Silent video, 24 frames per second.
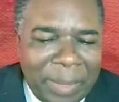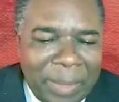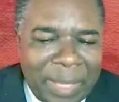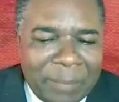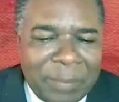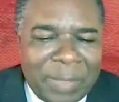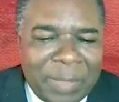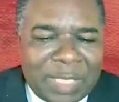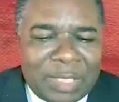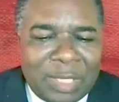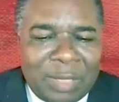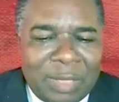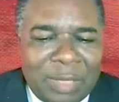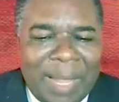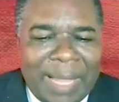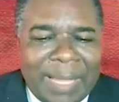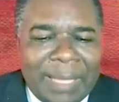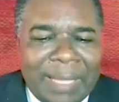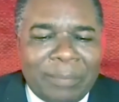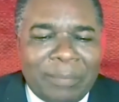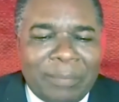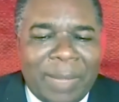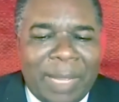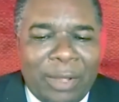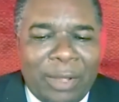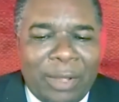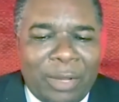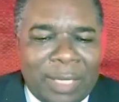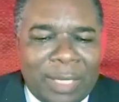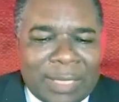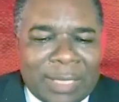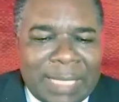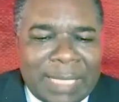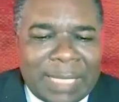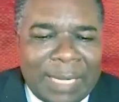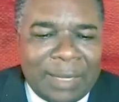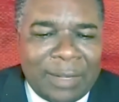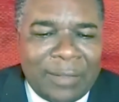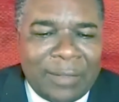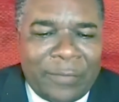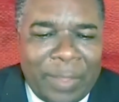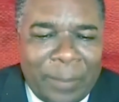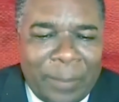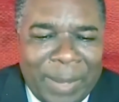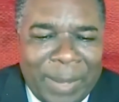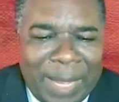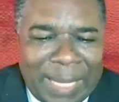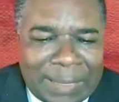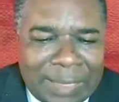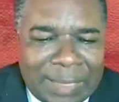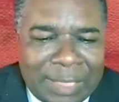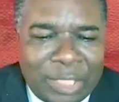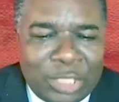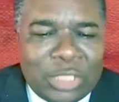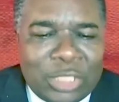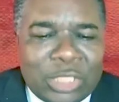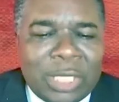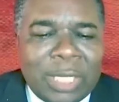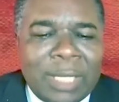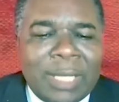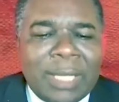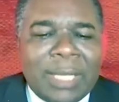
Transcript: based on my, my understanding of the passage,